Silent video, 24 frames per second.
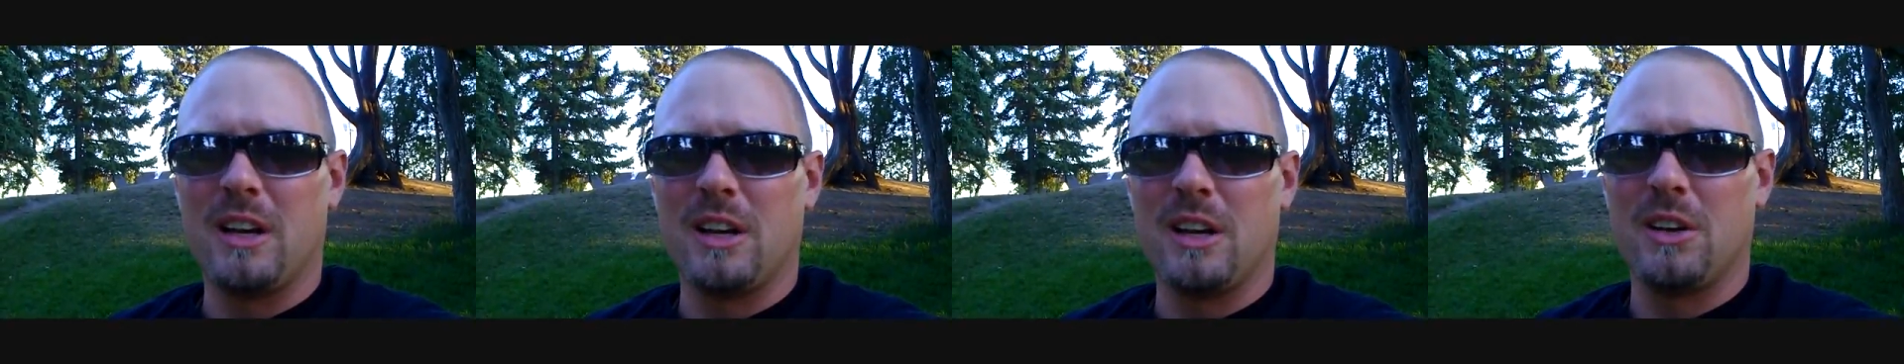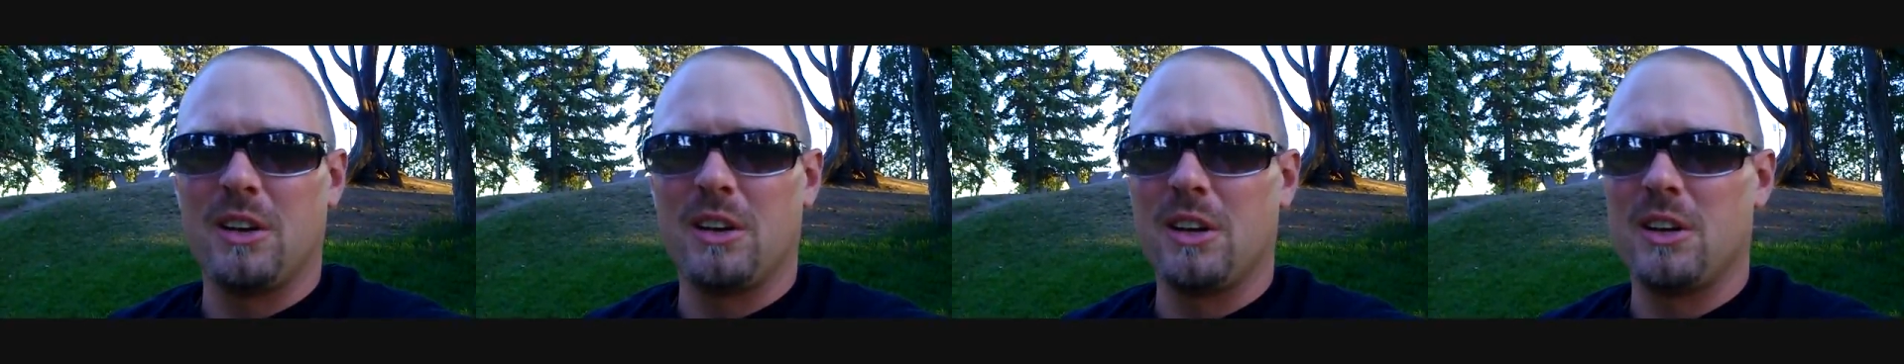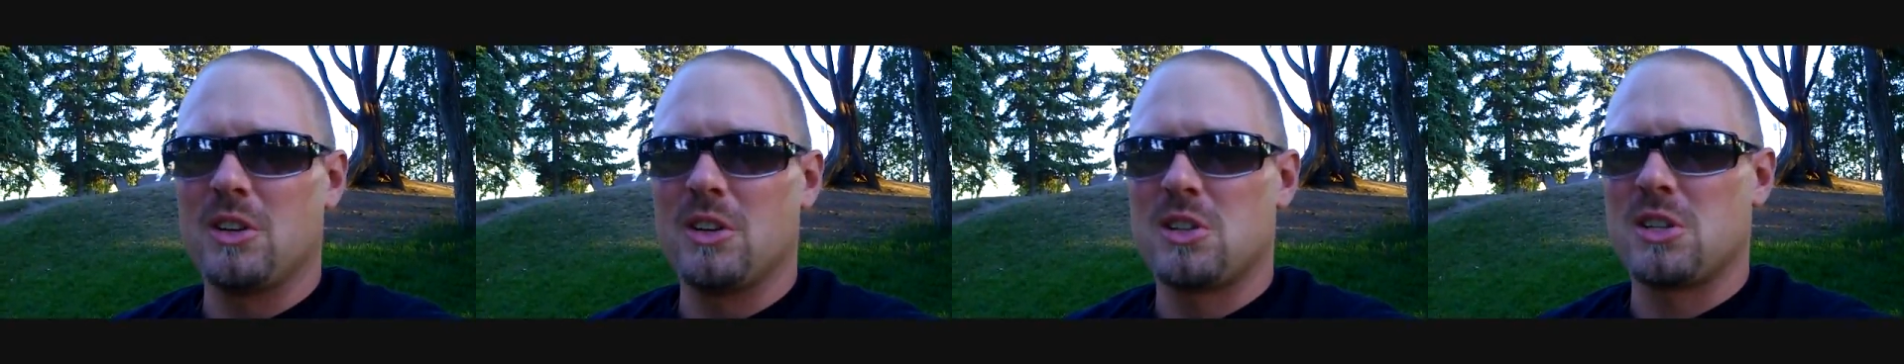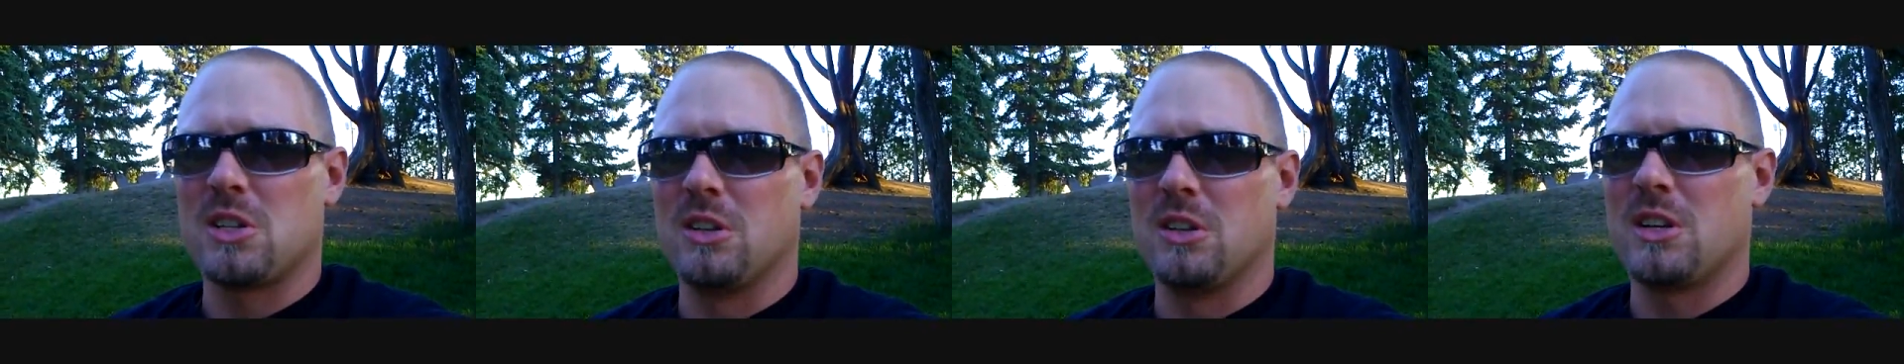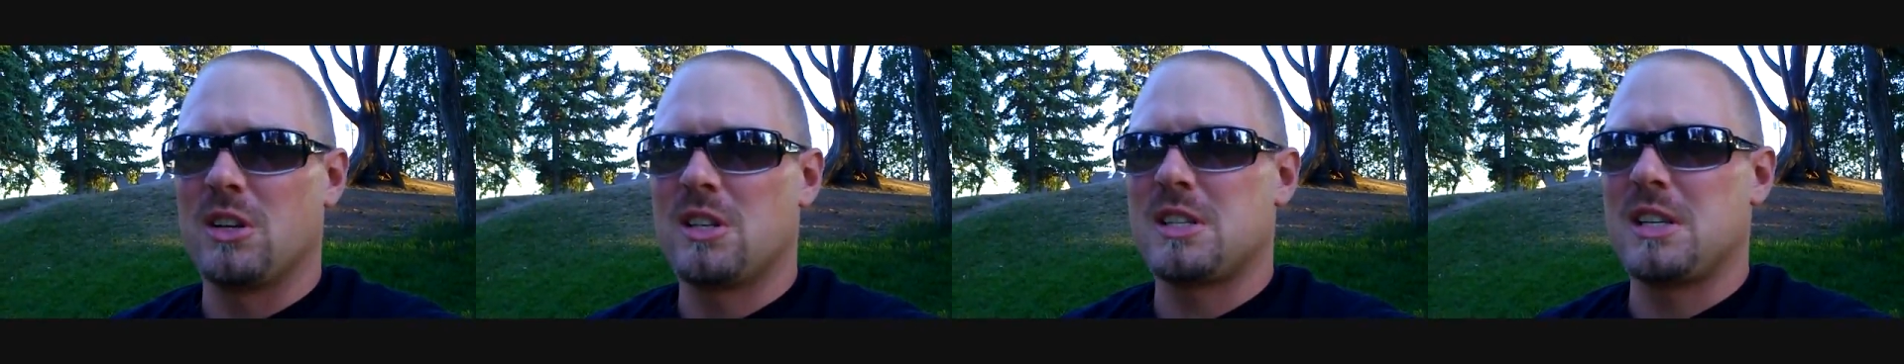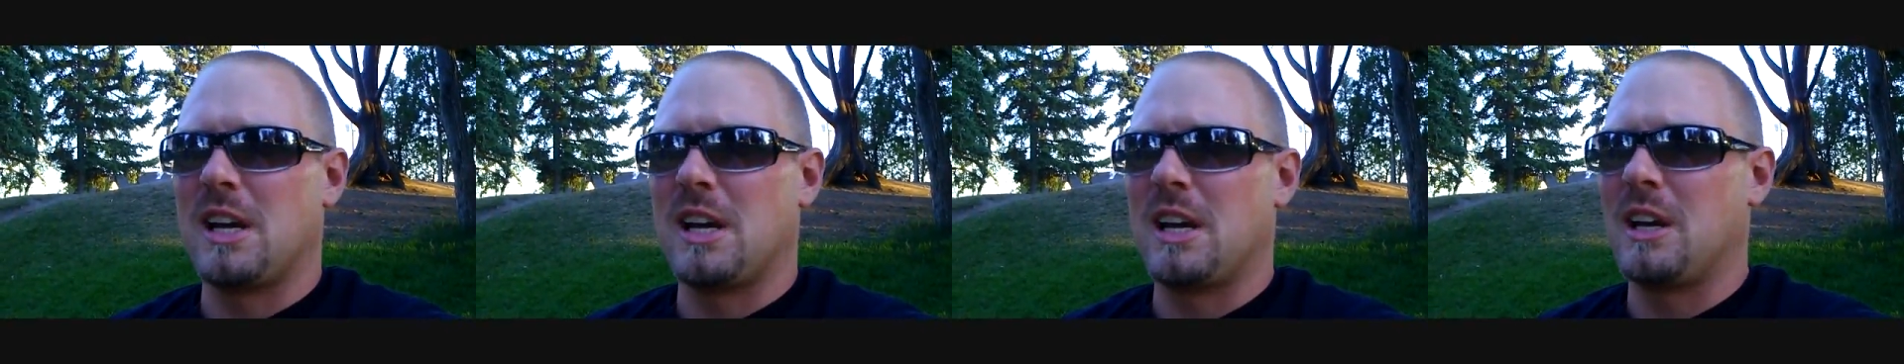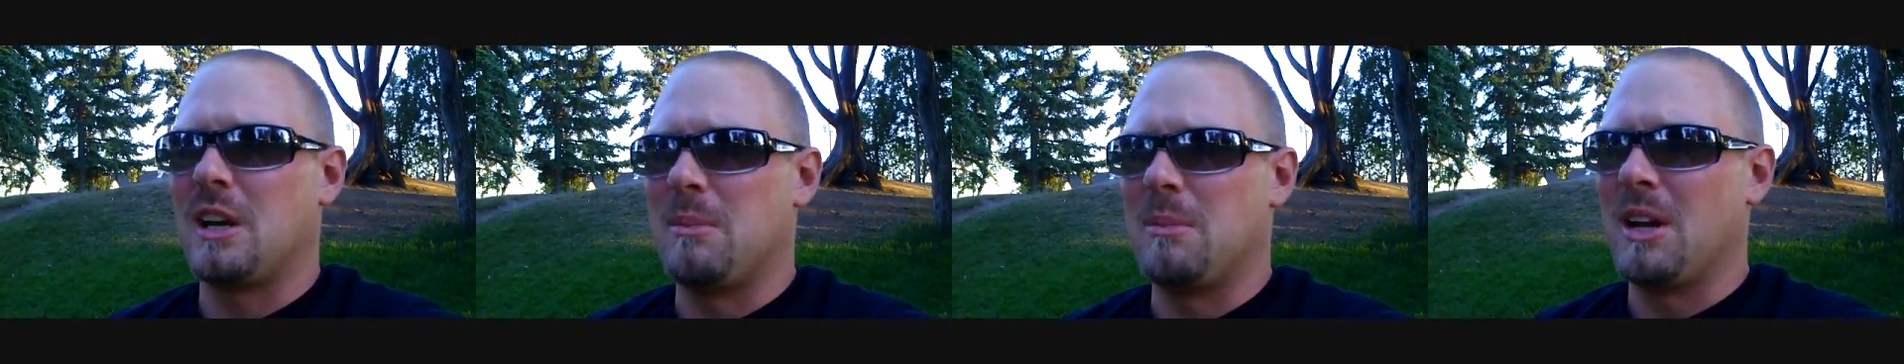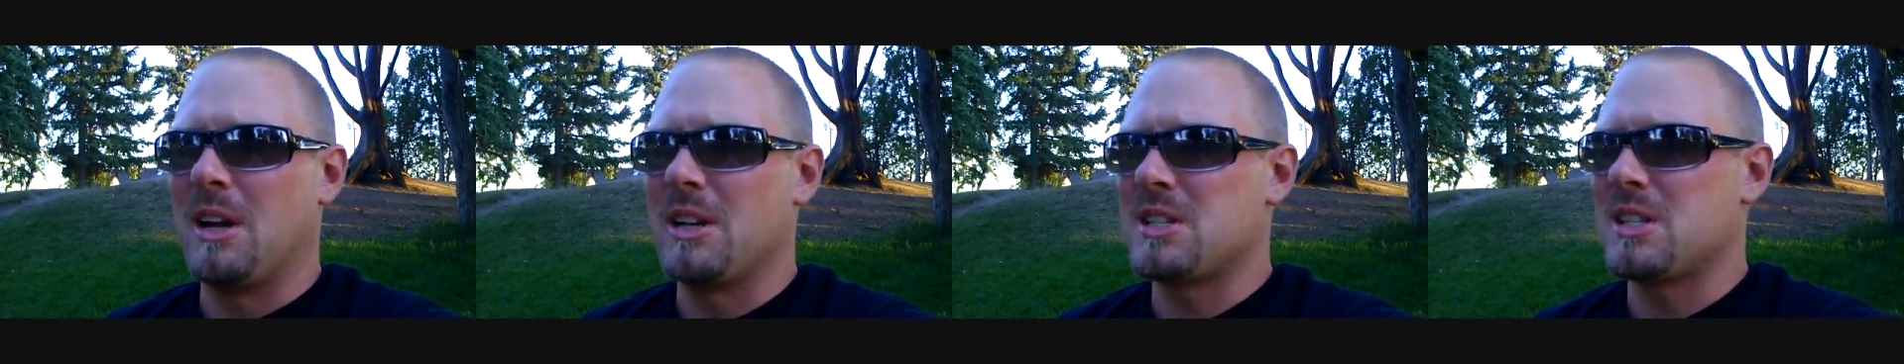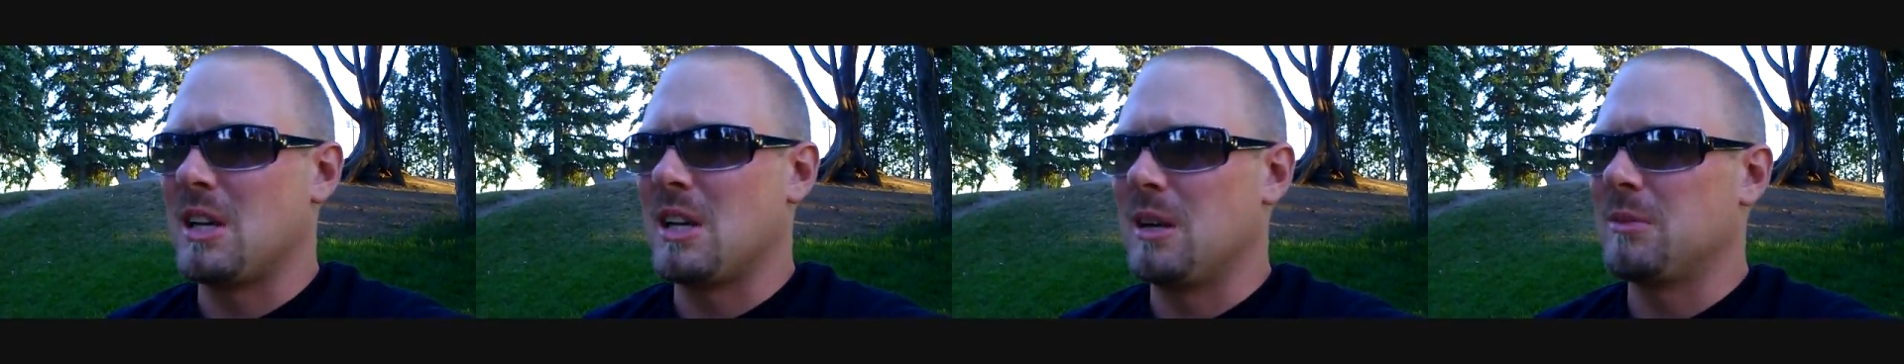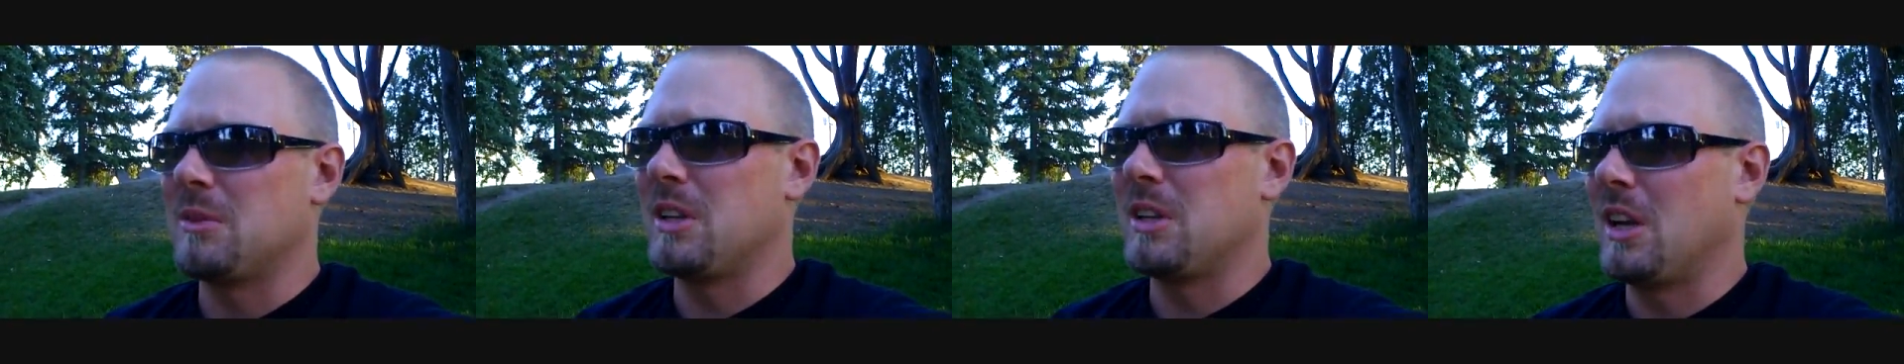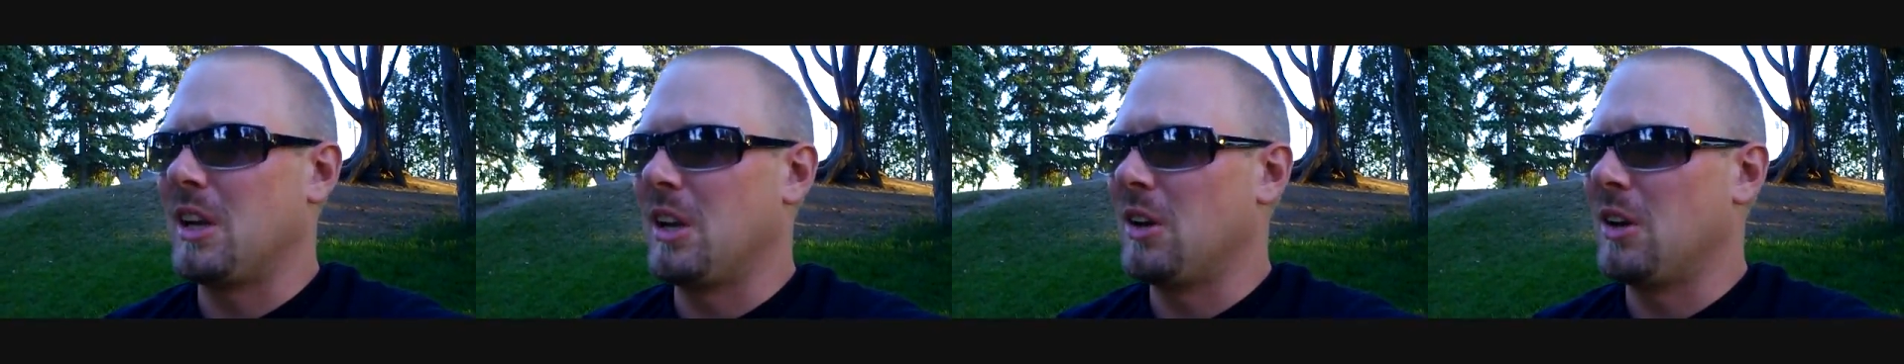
You know, you're so excited about something.